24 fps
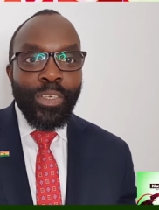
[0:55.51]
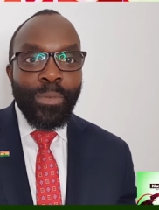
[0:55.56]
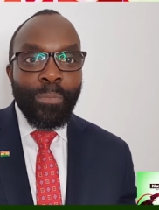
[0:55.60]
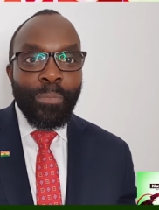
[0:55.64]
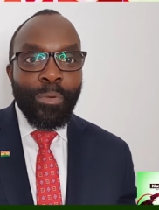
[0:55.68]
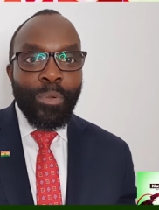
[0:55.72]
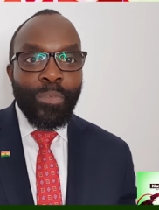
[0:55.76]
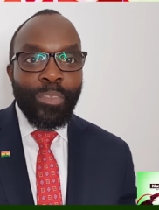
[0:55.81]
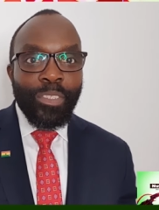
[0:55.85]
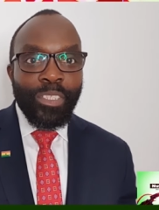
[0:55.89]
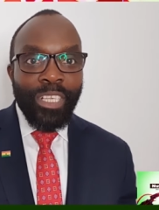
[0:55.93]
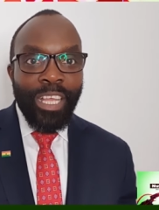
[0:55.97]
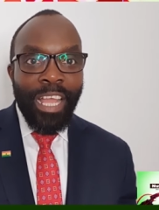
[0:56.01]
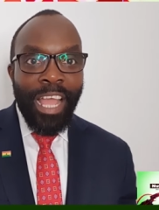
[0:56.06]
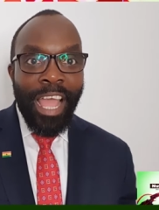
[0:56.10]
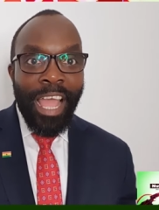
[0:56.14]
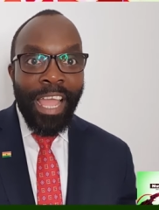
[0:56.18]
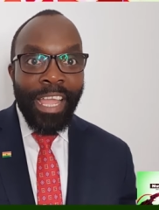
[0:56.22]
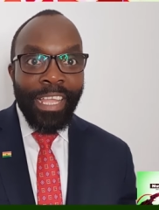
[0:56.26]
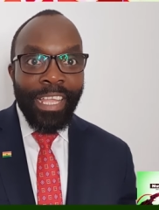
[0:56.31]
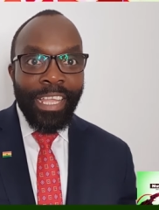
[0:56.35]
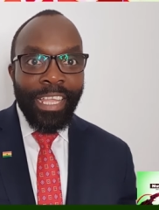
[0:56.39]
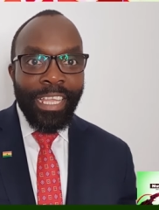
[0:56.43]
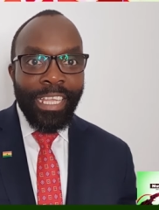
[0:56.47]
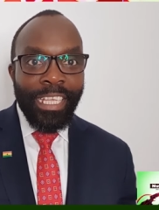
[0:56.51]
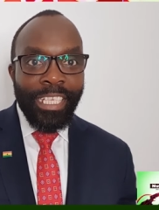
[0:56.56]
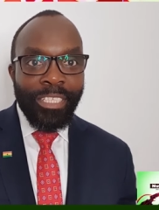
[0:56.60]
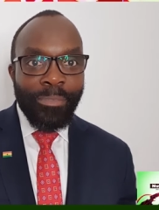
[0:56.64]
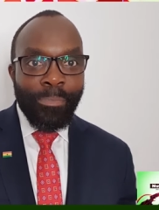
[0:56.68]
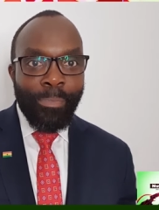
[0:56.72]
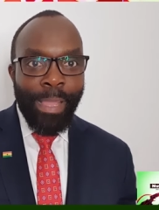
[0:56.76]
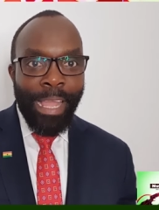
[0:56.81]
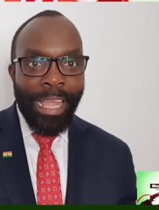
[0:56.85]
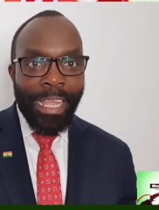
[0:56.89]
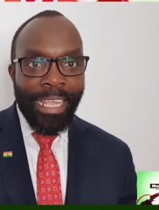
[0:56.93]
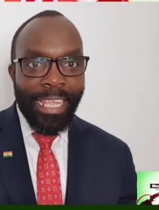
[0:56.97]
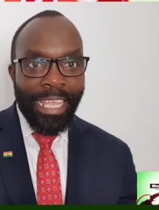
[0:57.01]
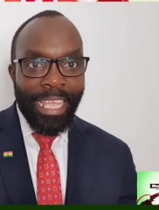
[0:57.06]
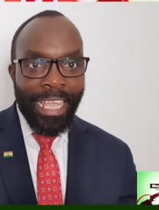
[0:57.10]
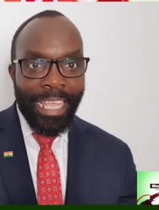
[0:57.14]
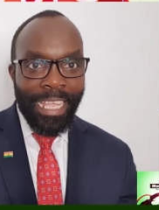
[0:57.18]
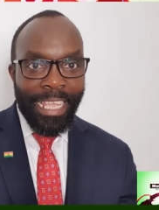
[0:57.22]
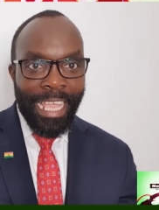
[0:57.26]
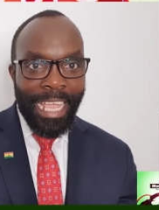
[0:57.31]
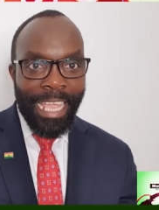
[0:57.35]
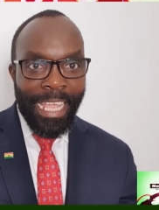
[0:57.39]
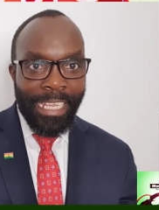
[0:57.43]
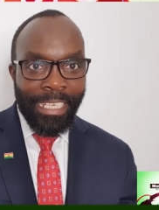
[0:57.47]
Professor Hanke is back
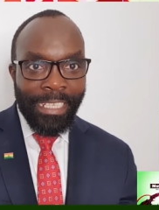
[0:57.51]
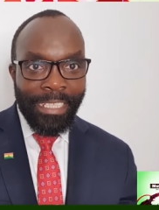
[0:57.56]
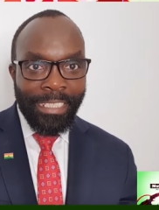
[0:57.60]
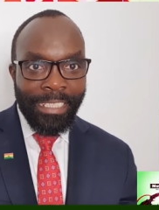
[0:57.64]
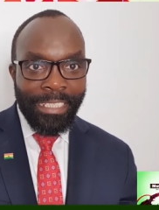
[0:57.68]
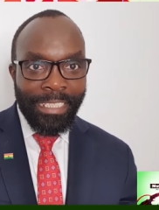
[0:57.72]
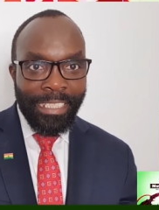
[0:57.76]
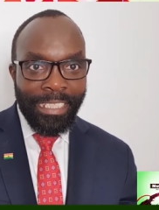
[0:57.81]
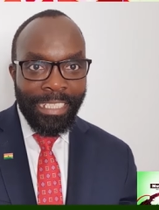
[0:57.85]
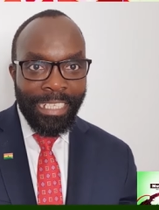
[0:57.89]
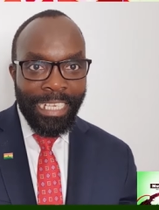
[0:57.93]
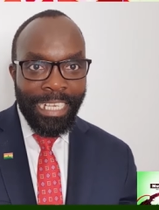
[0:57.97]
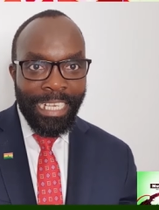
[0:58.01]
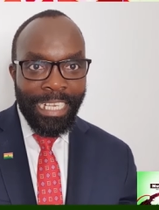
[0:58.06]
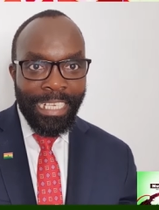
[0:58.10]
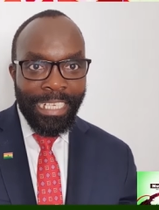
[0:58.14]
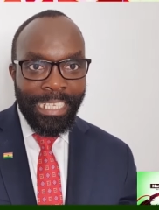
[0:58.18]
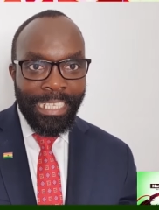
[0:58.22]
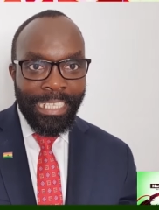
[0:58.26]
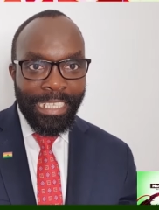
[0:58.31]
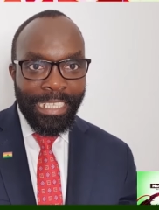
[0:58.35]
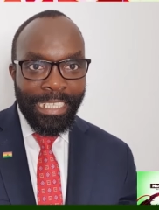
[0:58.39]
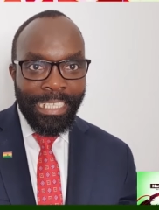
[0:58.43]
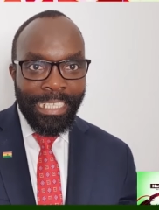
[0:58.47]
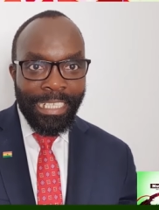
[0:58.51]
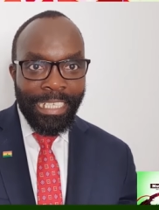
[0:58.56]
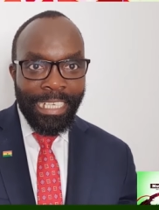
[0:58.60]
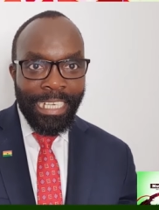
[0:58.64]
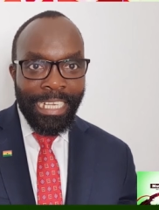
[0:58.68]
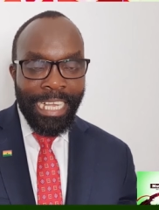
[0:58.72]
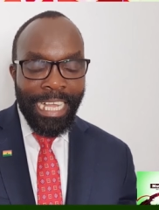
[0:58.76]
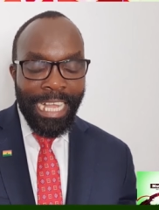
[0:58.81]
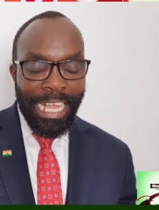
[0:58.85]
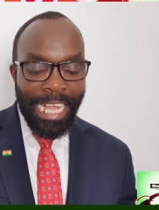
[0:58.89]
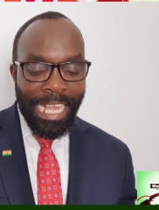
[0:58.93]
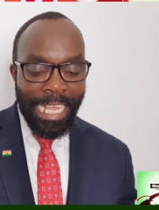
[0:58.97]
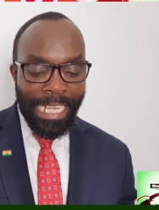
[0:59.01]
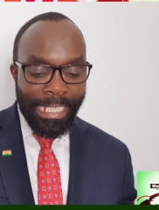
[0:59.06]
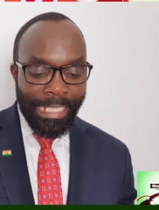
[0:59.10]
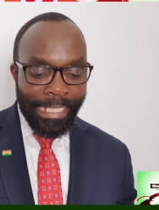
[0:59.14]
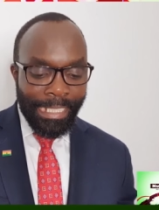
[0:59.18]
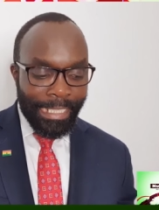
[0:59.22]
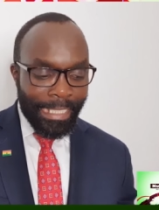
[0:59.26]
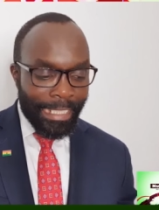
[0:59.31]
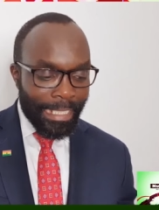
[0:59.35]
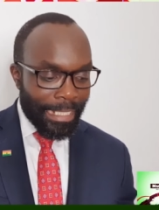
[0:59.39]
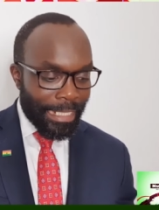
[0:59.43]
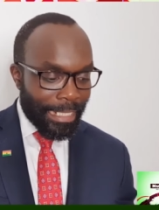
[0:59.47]
again
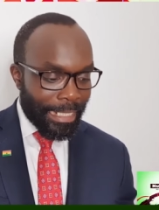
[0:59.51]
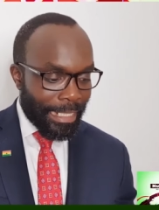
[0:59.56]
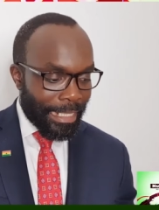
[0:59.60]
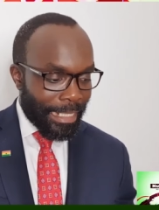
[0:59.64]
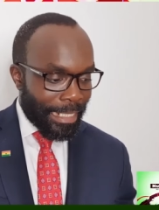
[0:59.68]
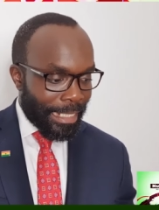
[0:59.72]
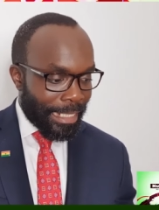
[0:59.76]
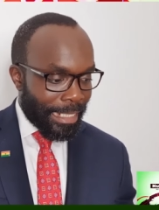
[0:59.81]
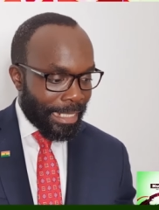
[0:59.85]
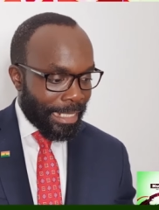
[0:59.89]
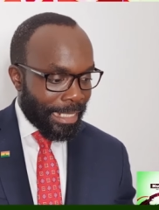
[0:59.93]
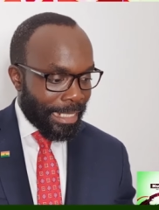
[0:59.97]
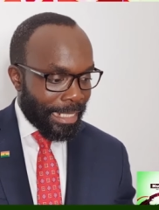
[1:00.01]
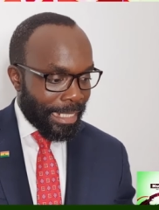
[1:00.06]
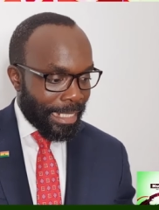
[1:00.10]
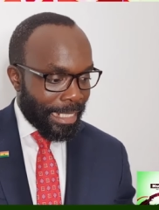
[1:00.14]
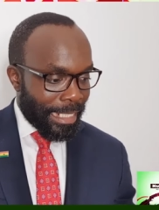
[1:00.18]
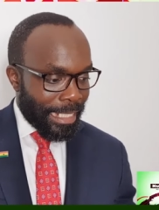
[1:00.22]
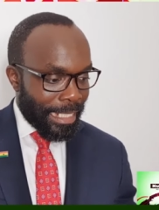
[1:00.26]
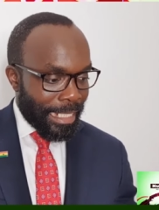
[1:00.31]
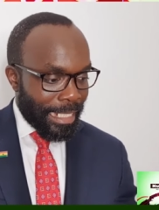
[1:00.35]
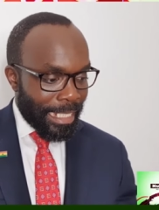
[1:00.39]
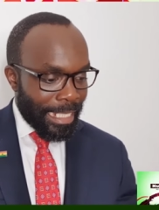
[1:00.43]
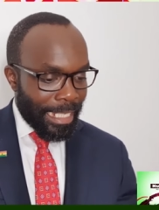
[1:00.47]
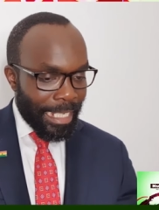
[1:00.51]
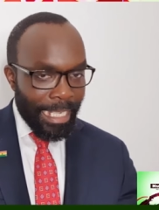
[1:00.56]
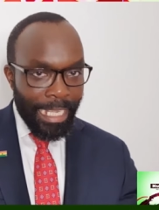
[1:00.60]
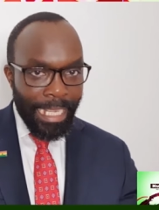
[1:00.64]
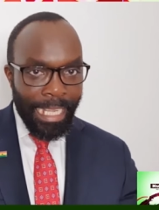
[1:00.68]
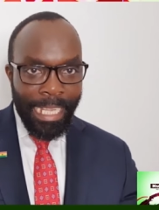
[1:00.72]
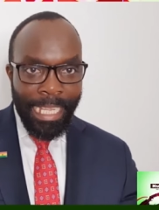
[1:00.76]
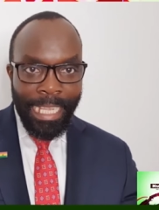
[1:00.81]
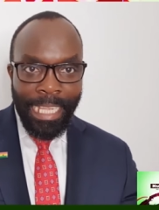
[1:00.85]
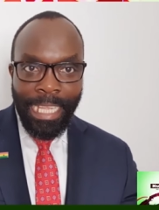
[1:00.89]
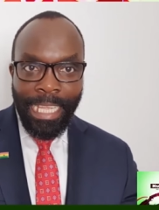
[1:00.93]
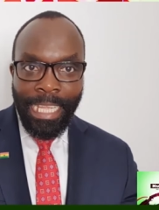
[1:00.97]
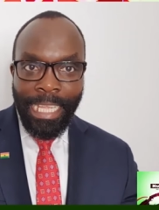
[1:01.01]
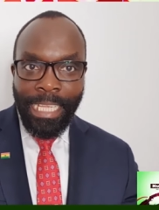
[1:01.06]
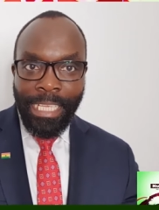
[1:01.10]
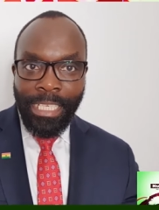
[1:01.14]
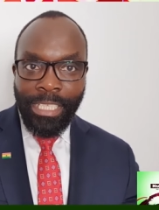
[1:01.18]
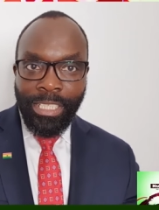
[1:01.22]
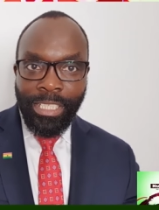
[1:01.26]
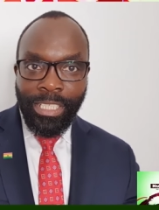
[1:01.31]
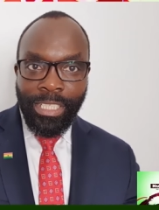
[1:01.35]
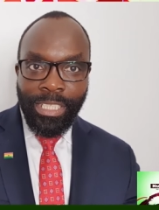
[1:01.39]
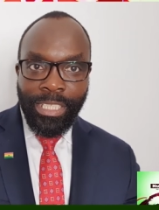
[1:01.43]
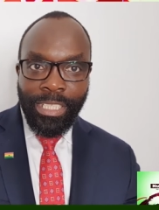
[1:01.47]
and he
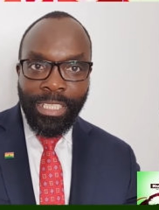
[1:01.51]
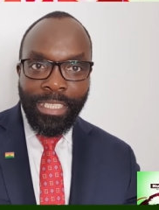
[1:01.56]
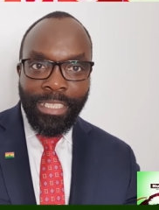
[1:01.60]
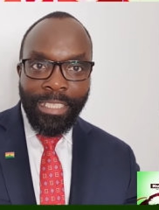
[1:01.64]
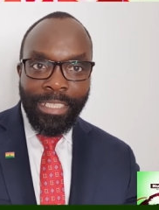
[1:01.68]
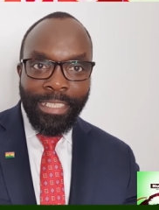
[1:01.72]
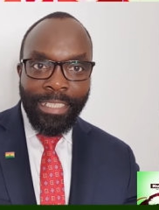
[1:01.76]
is